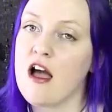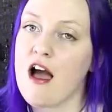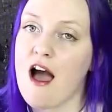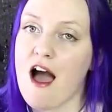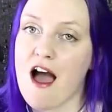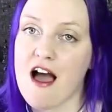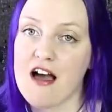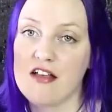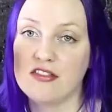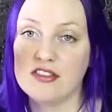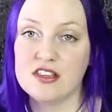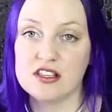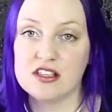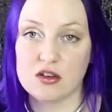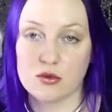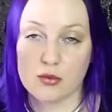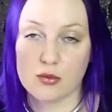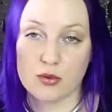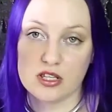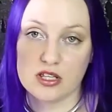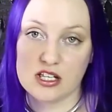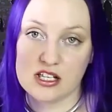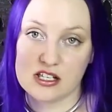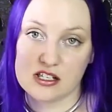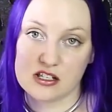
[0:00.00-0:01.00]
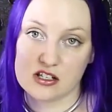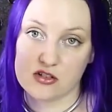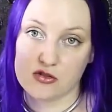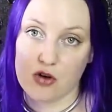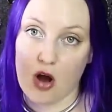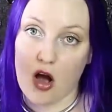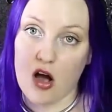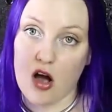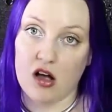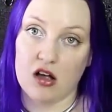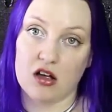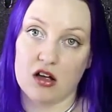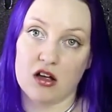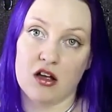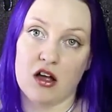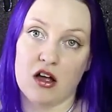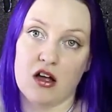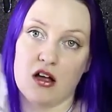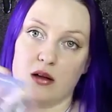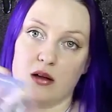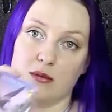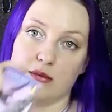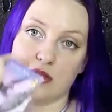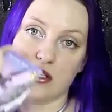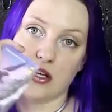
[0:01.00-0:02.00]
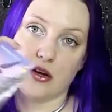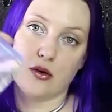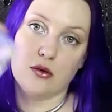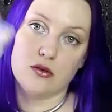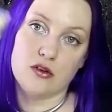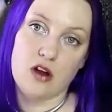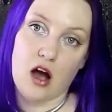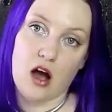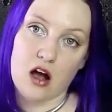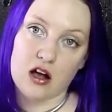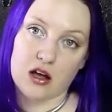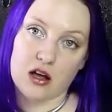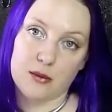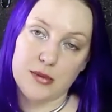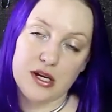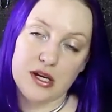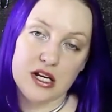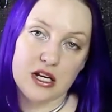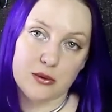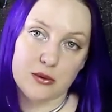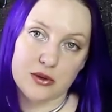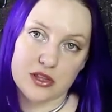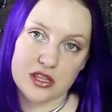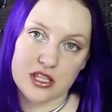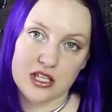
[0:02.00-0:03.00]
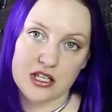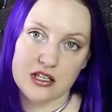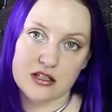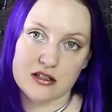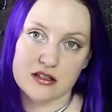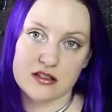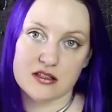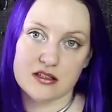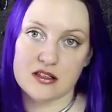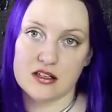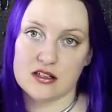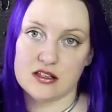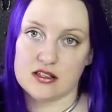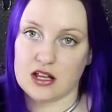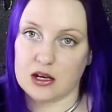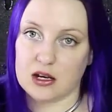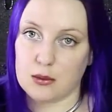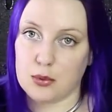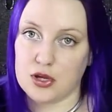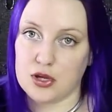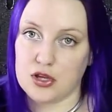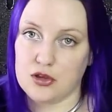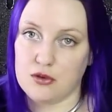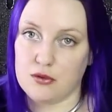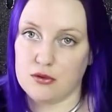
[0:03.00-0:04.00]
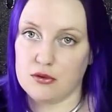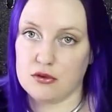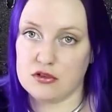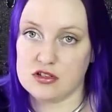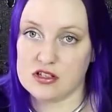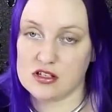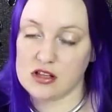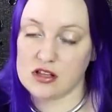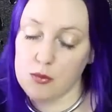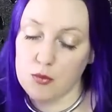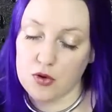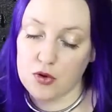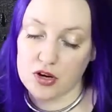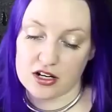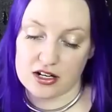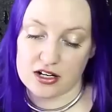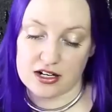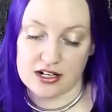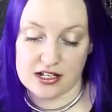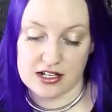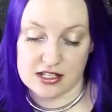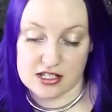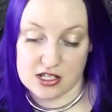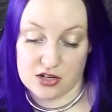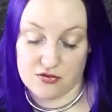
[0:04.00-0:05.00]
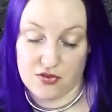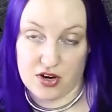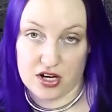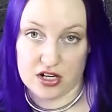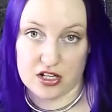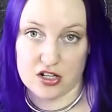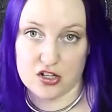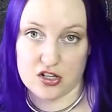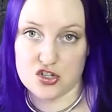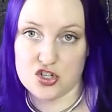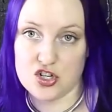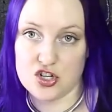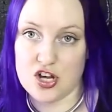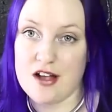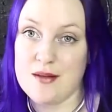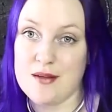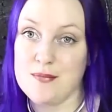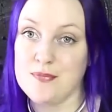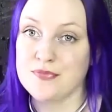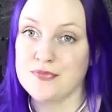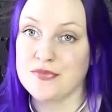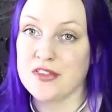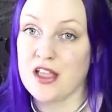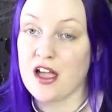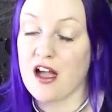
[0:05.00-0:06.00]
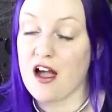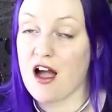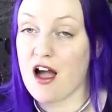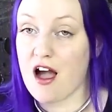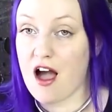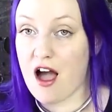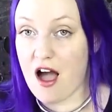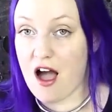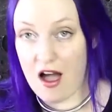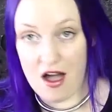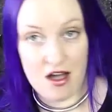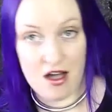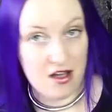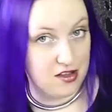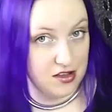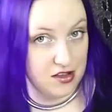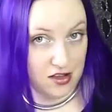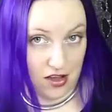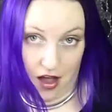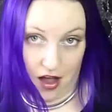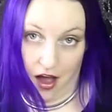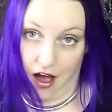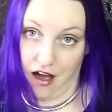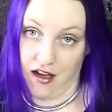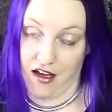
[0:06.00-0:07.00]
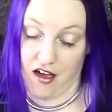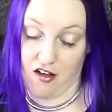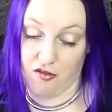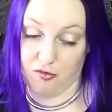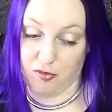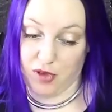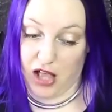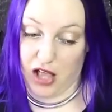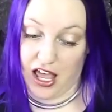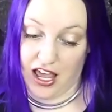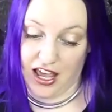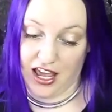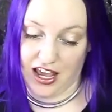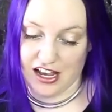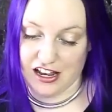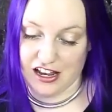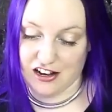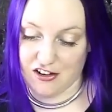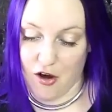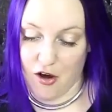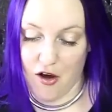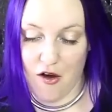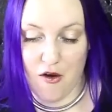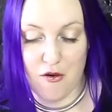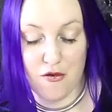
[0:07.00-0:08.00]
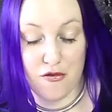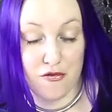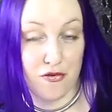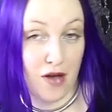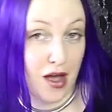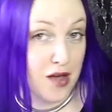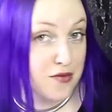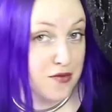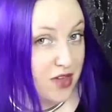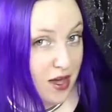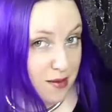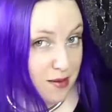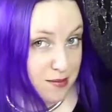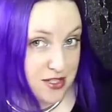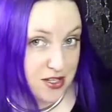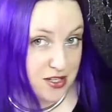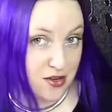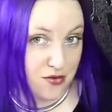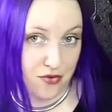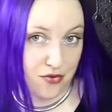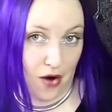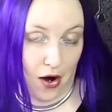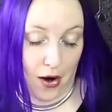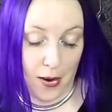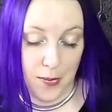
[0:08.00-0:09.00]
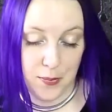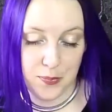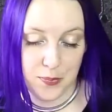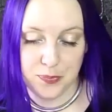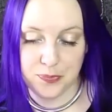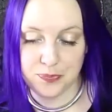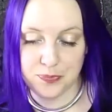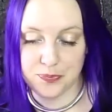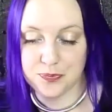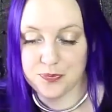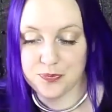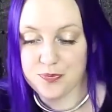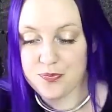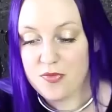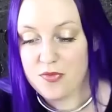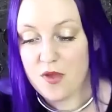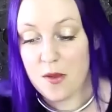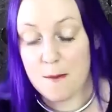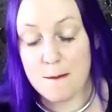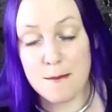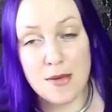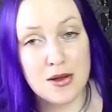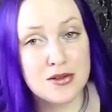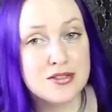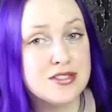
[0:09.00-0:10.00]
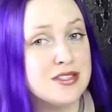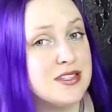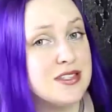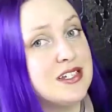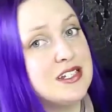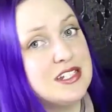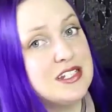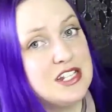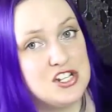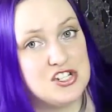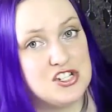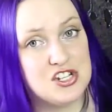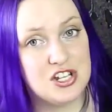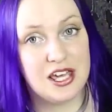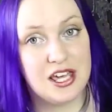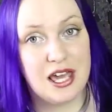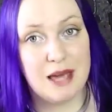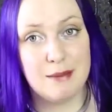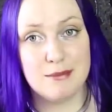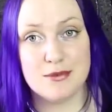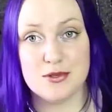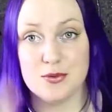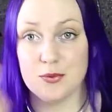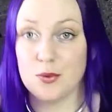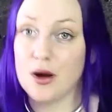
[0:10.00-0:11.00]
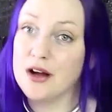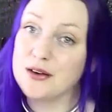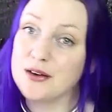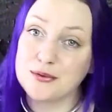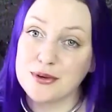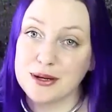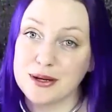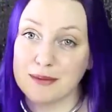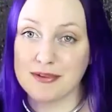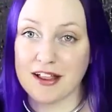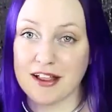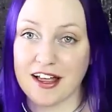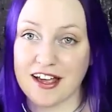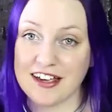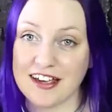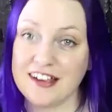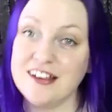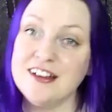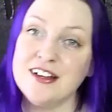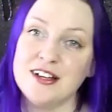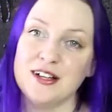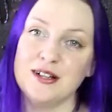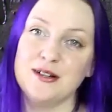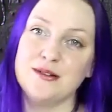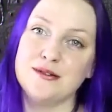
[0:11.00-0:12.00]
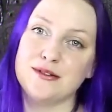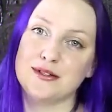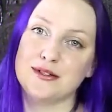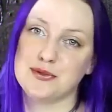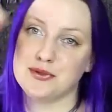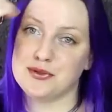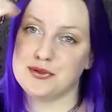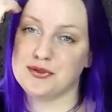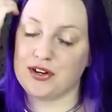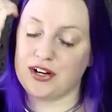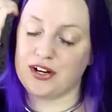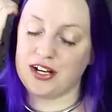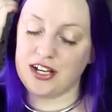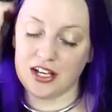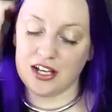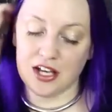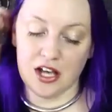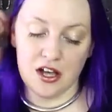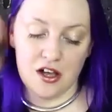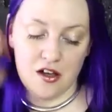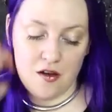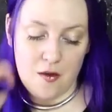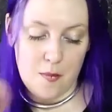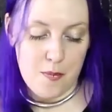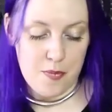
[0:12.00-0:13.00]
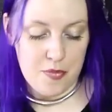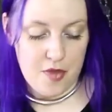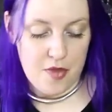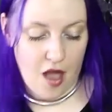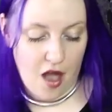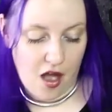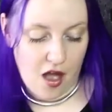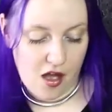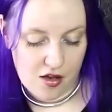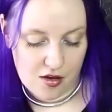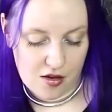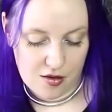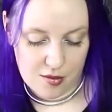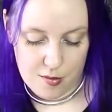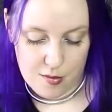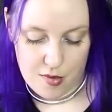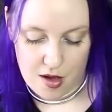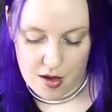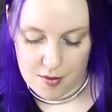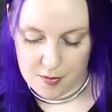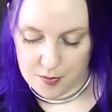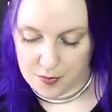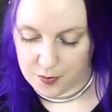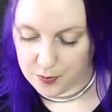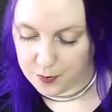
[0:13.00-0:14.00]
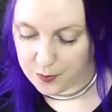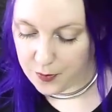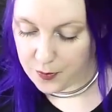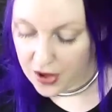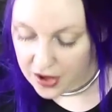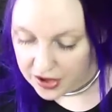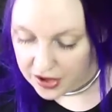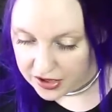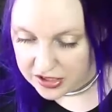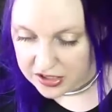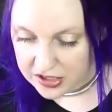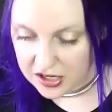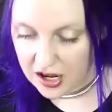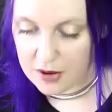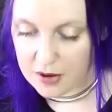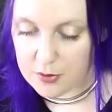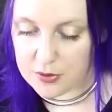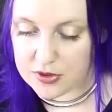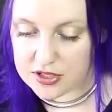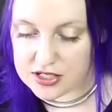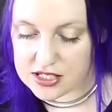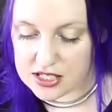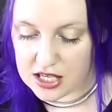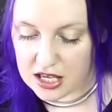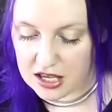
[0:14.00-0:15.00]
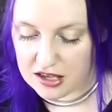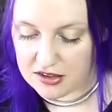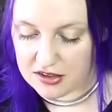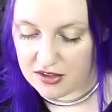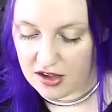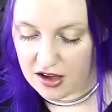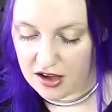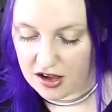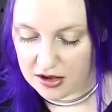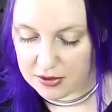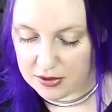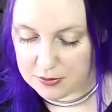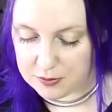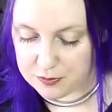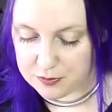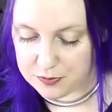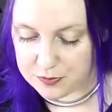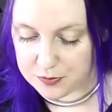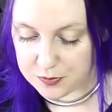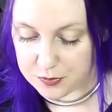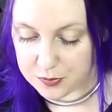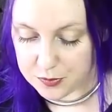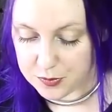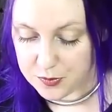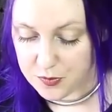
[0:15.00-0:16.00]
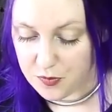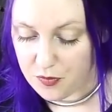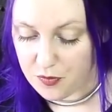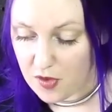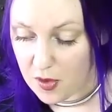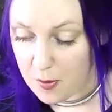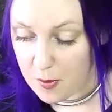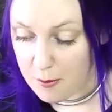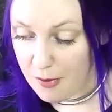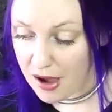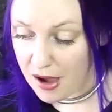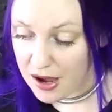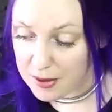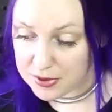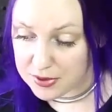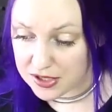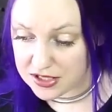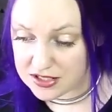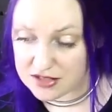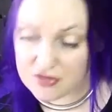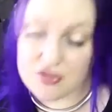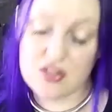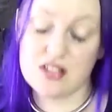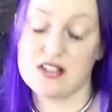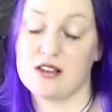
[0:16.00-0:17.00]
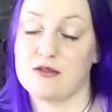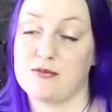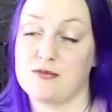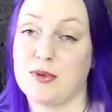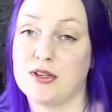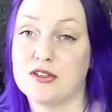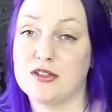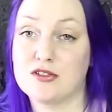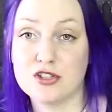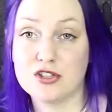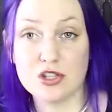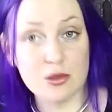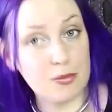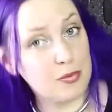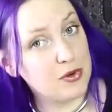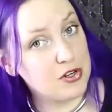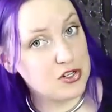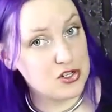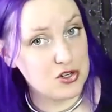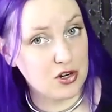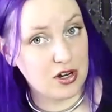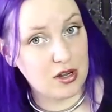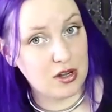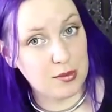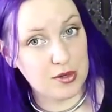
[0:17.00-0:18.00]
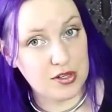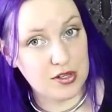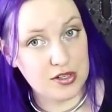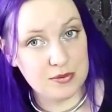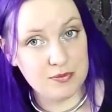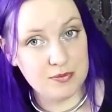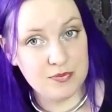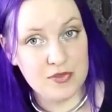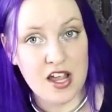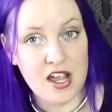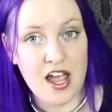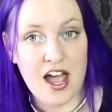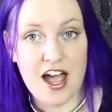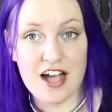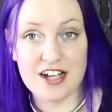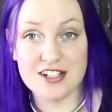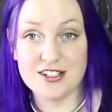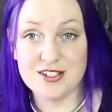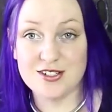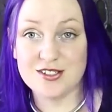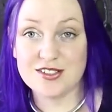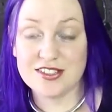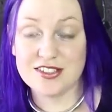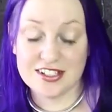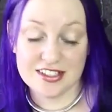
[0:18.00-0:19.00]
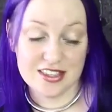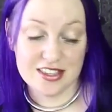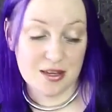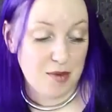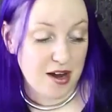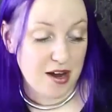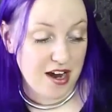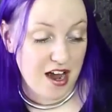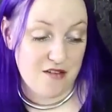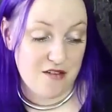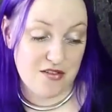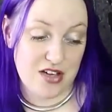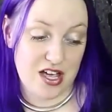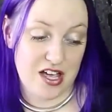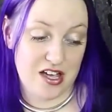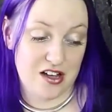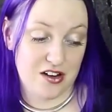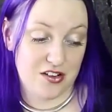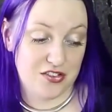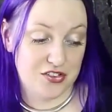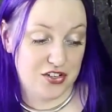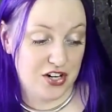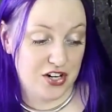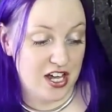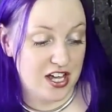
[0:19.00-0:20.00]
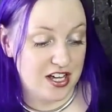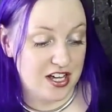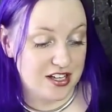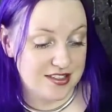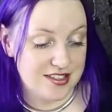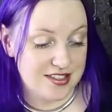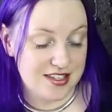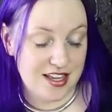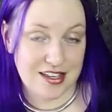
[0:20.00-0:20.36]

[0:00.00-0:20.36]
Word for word: Um, these are really strong, um, so not competing with these is going to put you somewhat at a disadvantage. I have played five games so far, mostly teaching games, one replay, which was great. Um, but I will say that my plays of this has been super enjoyable. I do think they might have a hit on their hands.